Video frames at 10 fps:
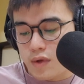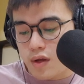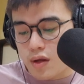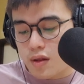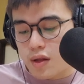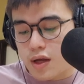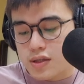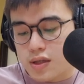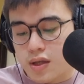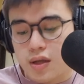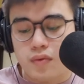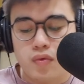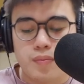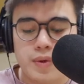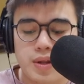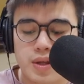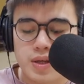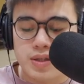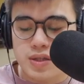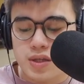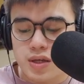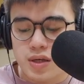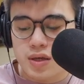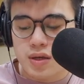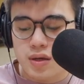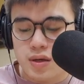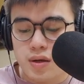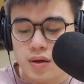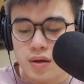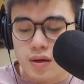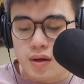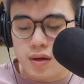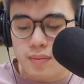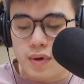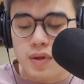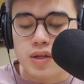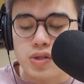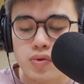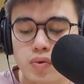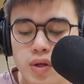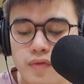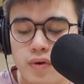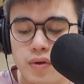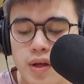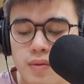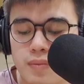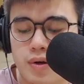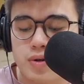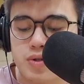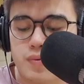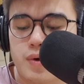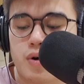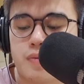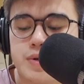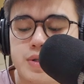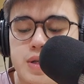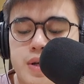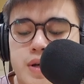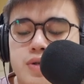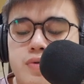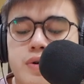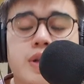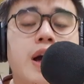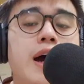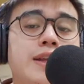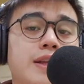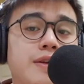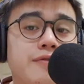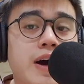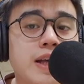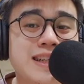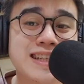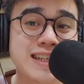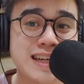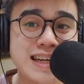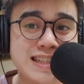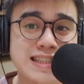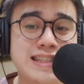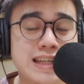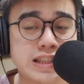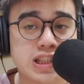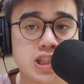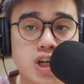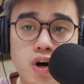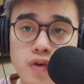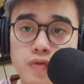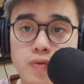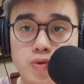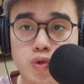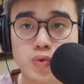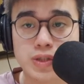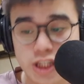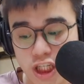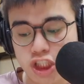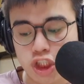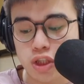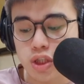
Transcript: And lastly, it will be this. Okay, but there's no need for that because we obviously has already identified the center of rotation.